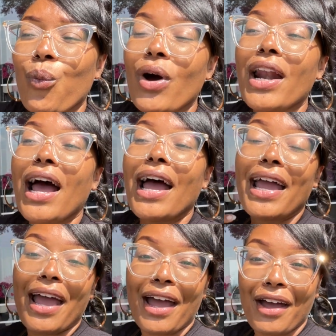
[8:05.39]
what I
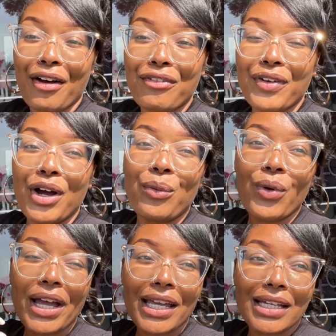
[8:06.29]
have and
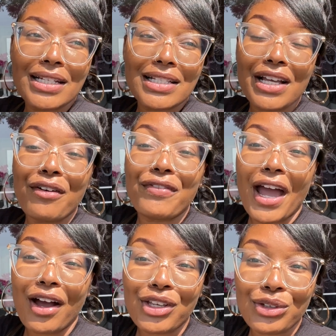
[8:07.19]
what is of
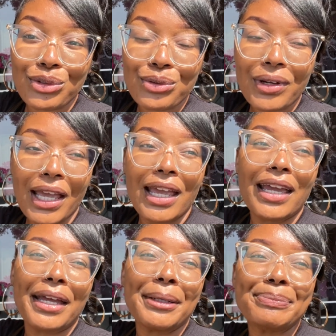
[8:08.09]
value,
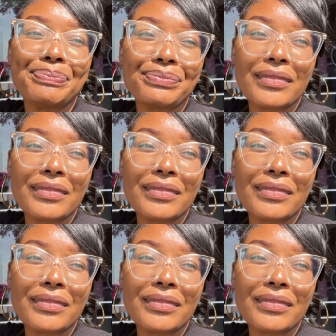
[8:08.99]
and